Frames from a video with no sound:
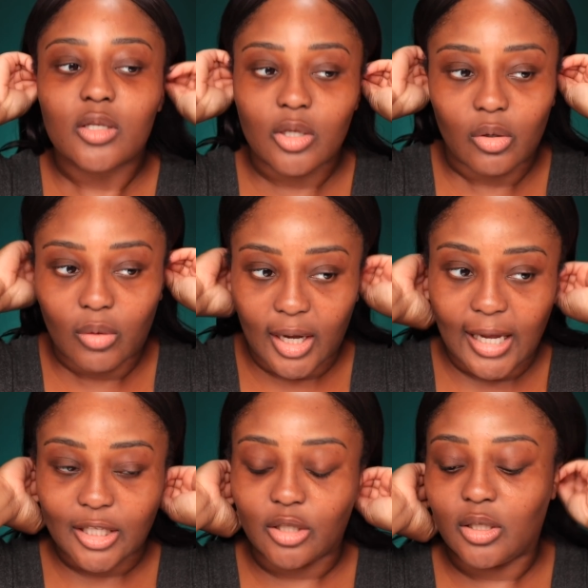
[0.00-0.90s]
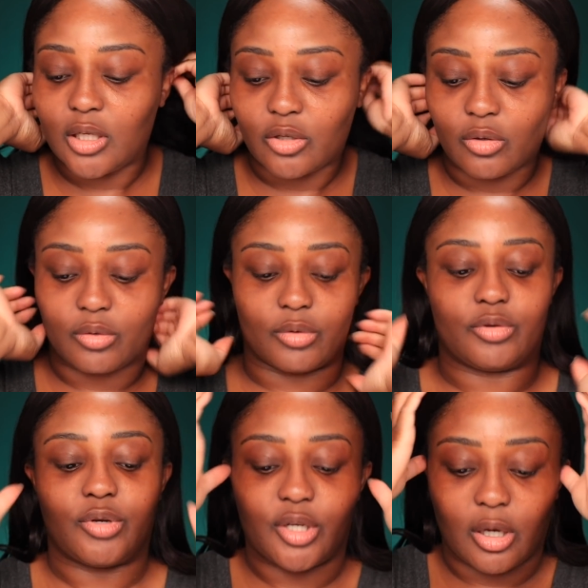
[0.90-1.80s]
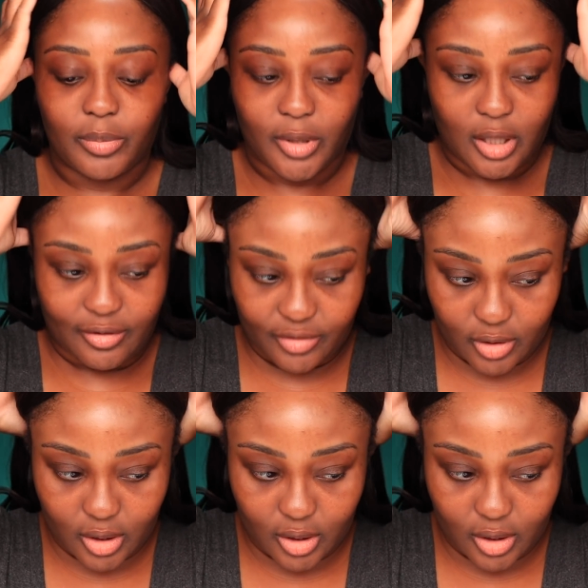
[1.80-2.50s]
So I actually need to go grocery shopping after